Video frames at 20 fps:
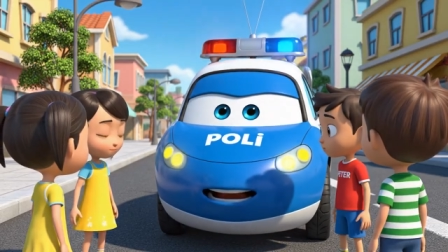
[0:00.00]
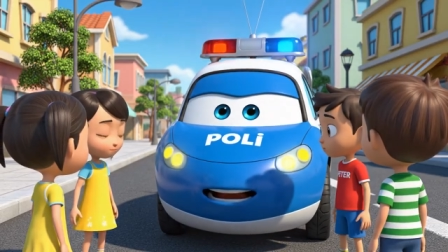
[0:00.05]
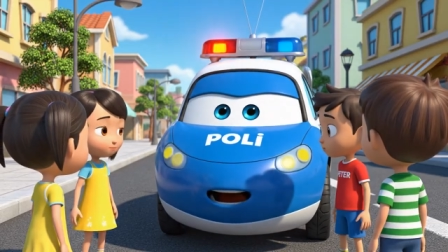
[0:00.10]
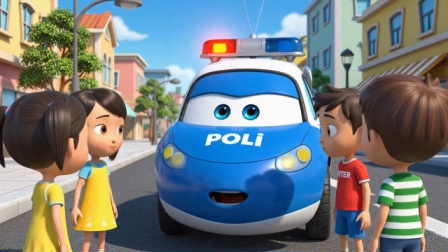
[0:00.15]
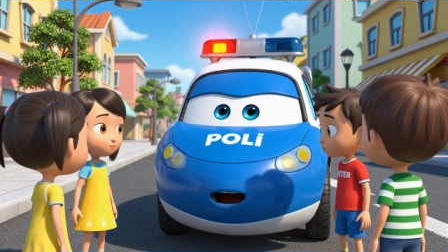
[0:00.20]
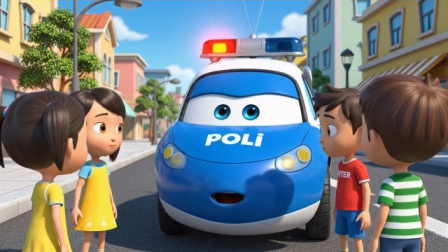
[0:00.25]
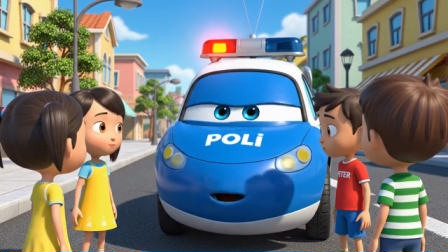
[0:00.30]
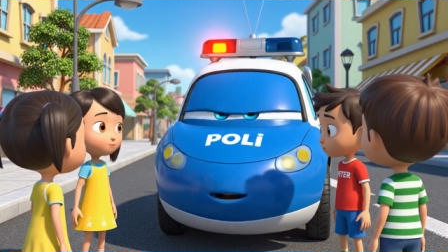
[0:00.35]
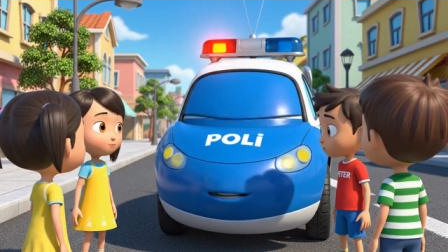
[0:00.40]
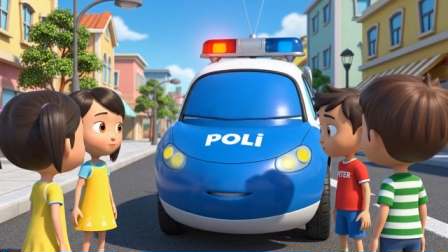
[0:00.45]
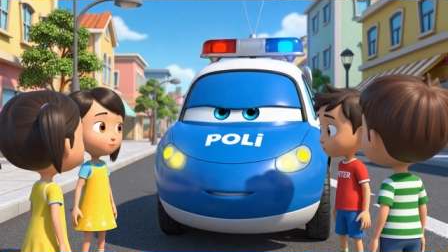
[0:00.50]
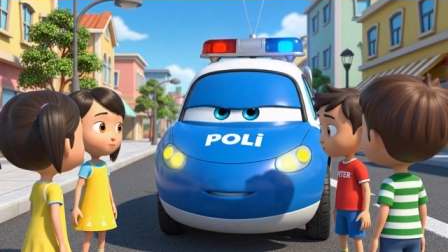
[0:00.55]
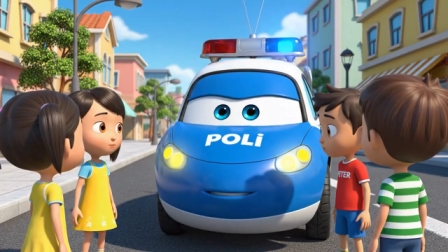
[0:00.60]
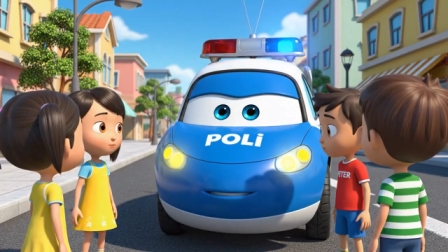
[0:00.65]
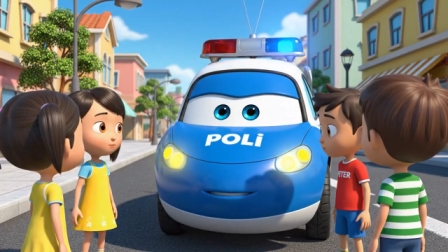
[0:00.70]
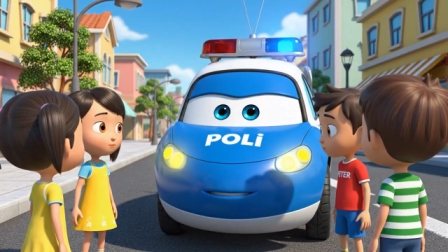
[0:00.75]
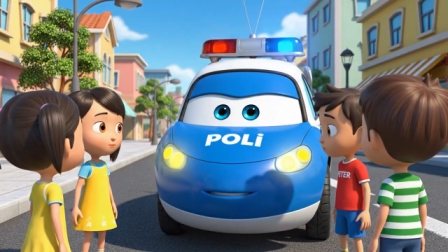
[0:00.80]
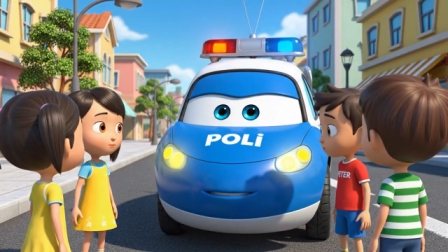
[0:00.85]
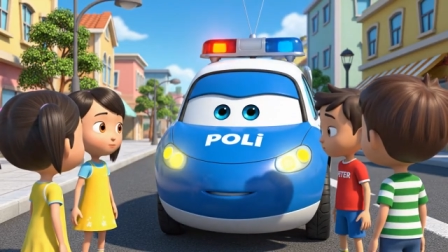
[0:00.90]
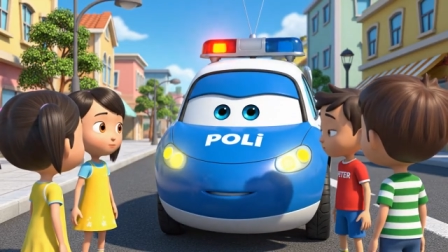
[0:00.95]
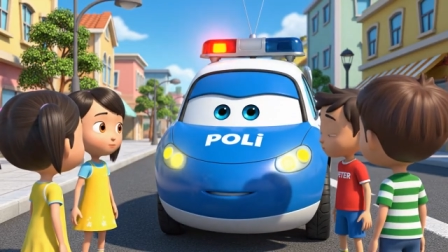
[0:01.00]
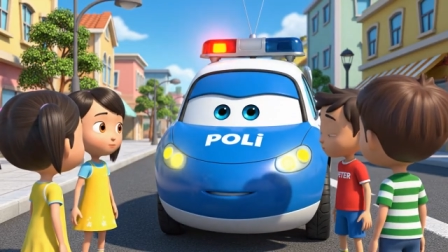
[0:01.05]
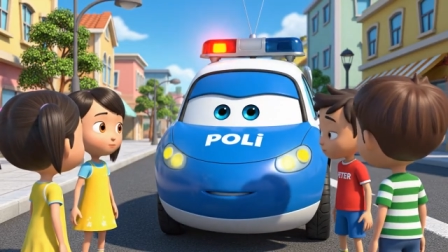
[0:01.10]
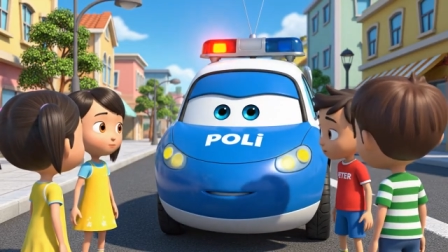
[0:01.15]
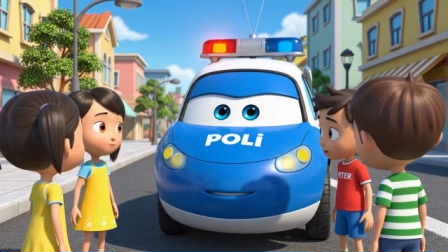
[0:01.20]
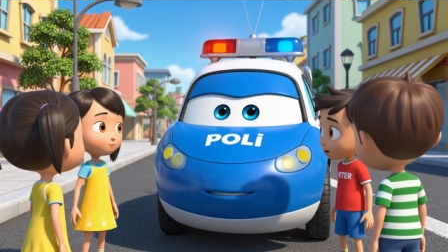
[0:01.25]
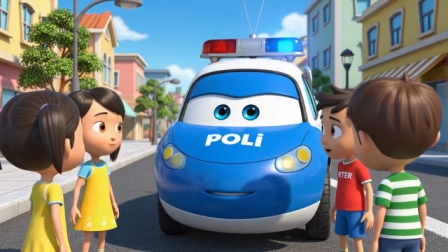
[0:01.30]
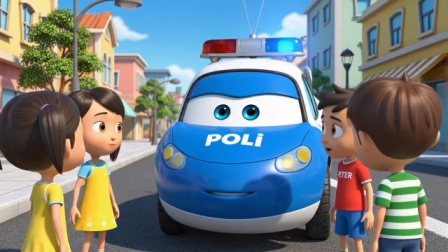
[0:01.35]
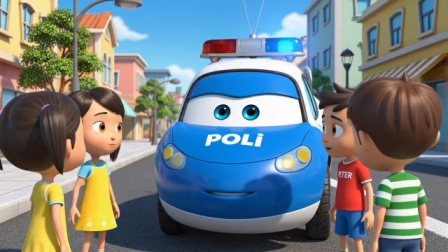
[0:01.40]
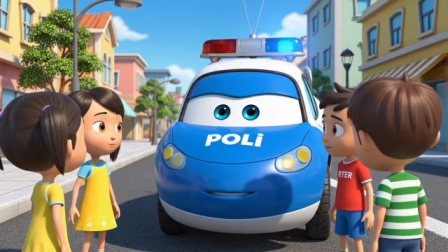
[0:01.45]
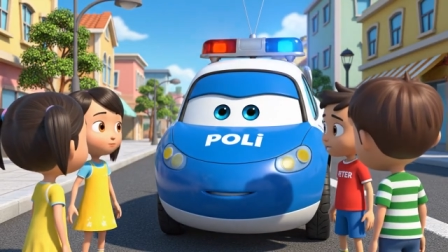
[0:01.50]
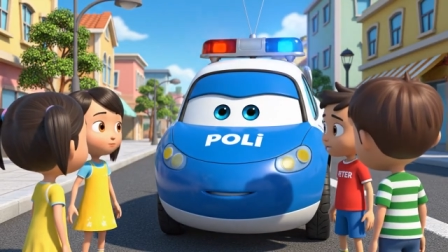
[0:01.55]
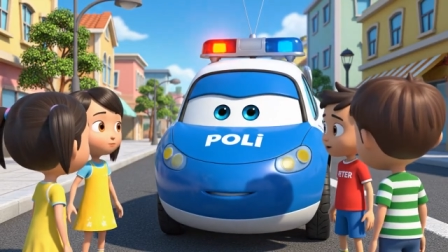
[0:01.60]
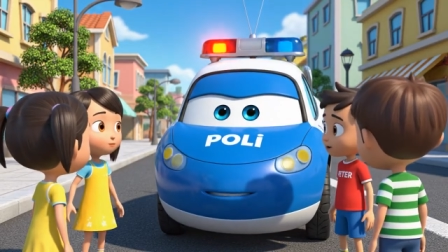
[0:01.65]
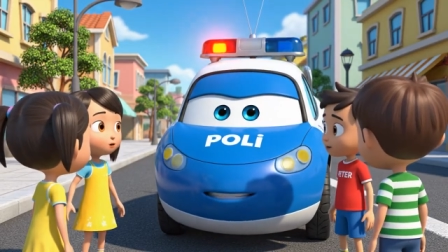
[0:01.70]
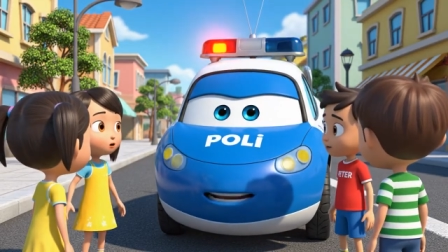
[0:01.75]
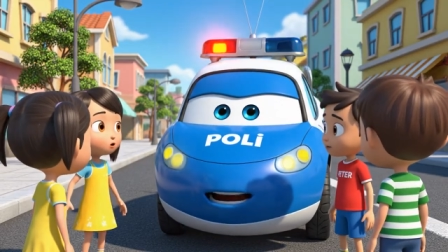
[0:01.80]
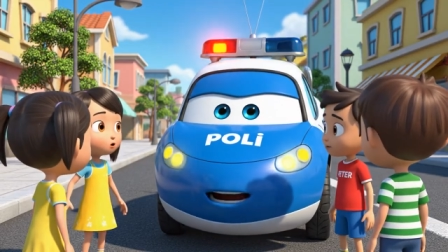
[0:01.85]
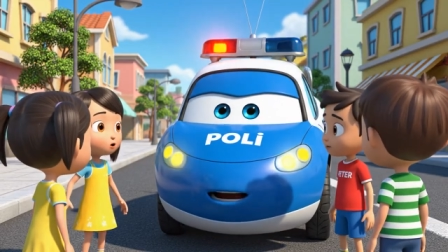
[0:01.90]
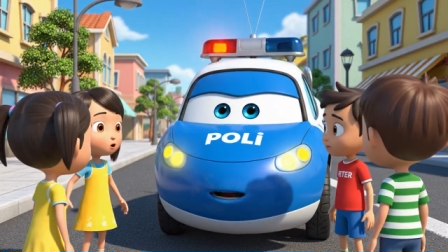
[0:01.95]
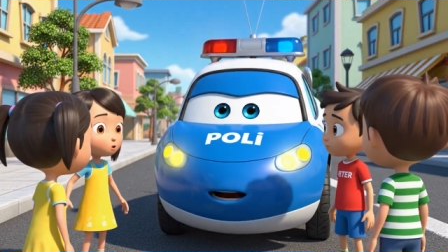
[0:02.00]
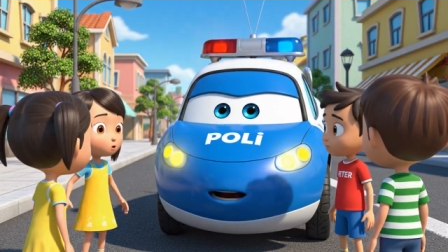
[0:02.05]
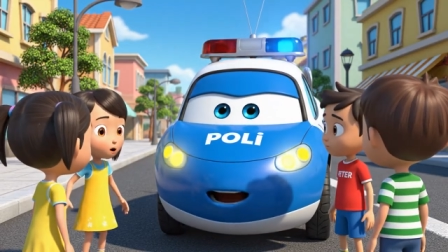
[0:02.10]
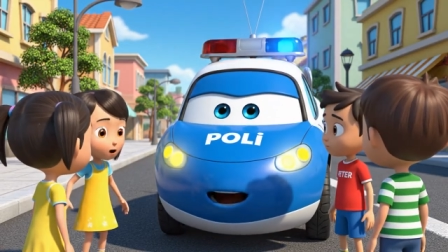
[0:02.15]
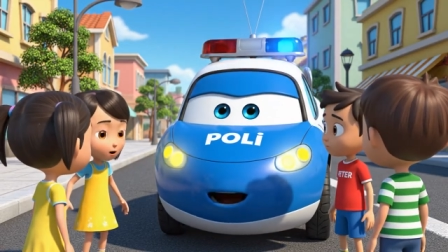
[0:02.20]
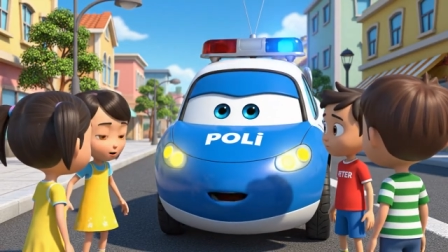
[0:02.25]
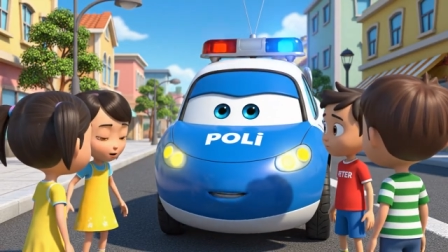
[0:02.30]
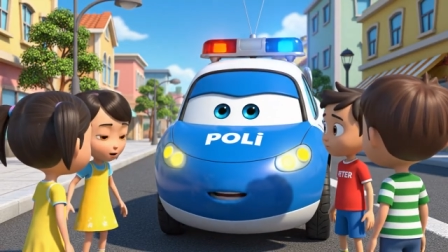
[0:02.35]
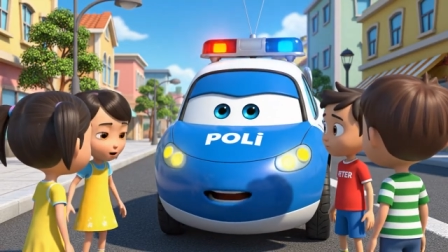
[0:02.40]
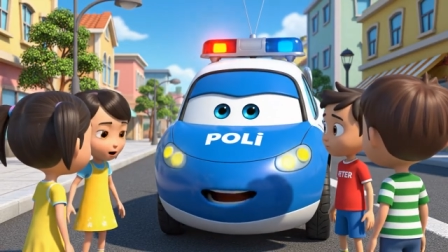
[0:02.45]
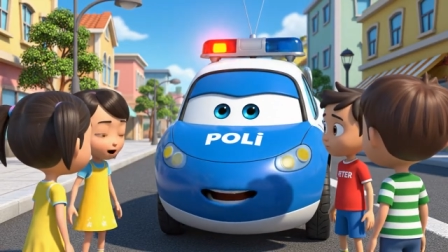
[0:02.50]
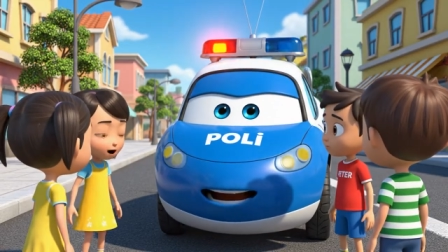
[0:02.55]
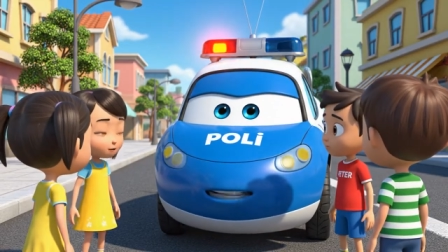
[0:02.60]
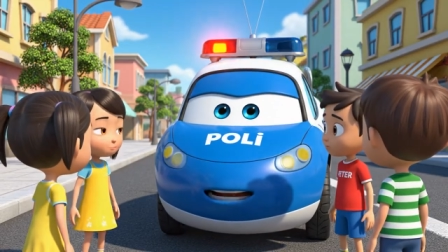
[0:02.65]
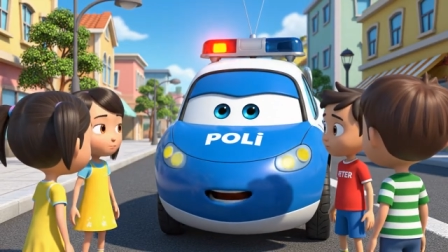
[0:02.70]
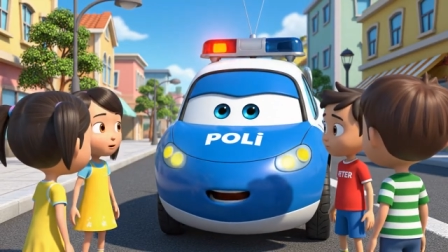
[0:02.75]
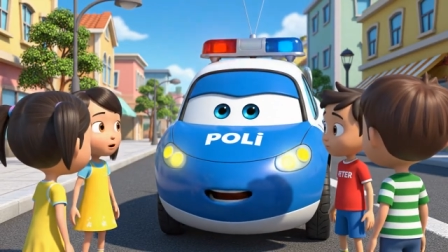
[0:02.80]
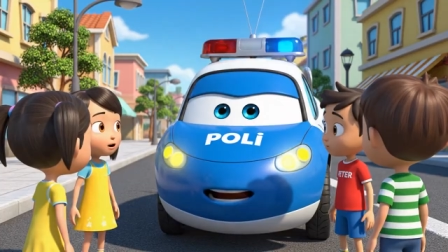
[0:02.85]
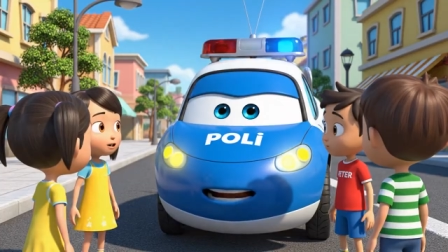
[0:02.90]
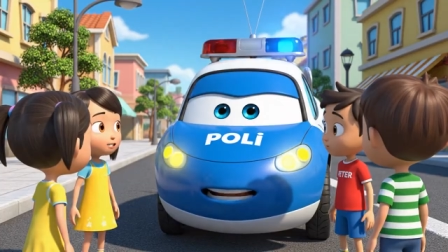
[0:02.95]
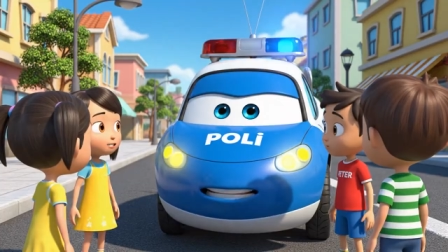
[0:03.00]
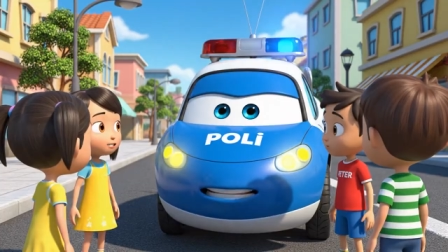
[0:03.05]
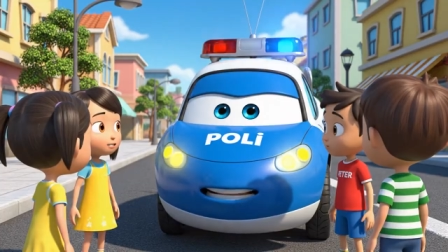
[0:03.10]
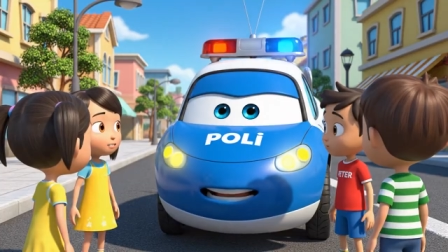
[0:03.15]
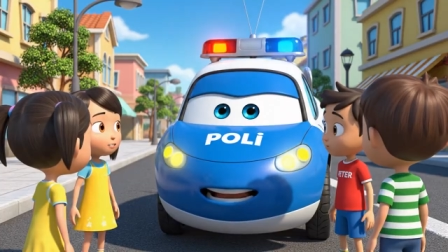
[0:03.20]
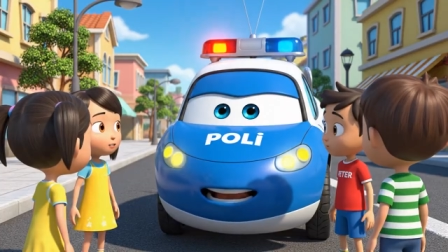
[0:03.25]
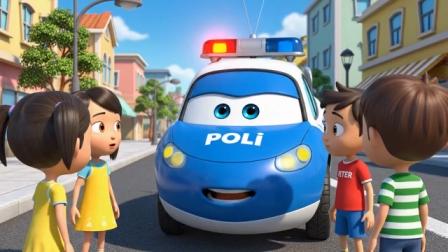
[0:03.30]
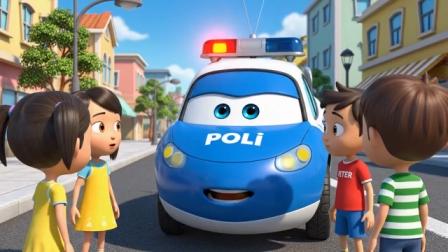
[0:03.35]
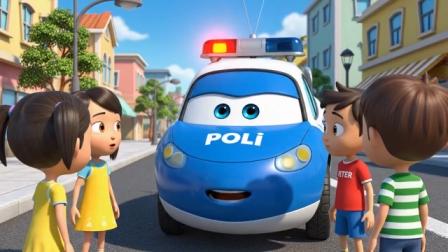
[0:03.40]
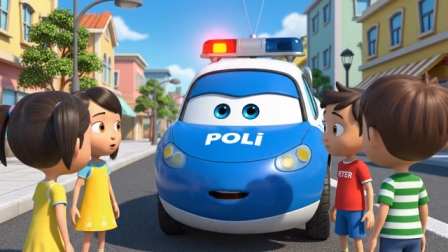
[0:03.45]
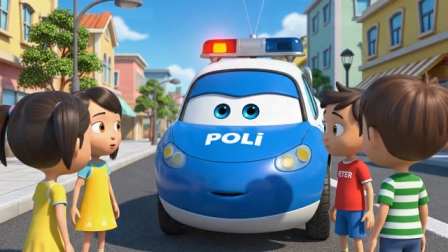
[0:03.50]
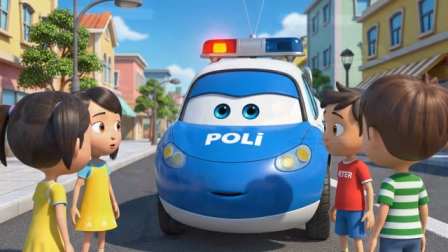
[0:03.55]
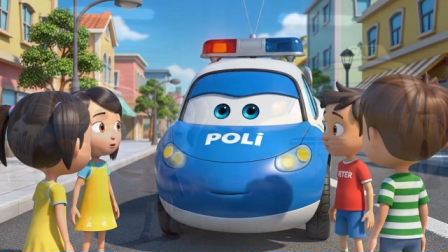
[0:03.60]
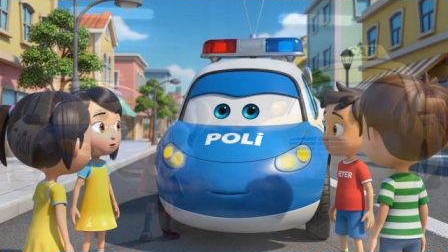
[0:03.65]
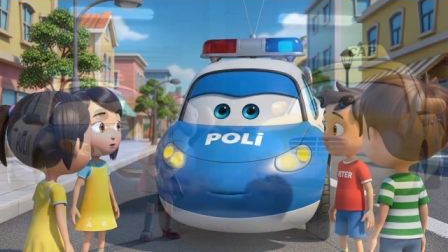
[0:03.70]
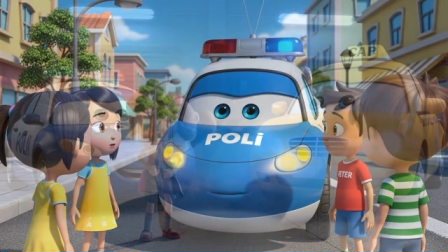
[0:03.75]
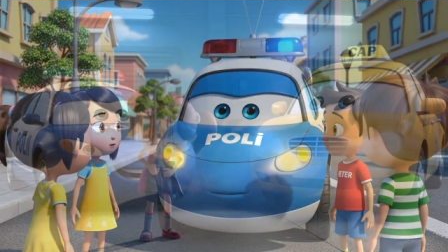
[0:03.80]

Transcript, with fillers: close. Do you know why Cap couldn't see you?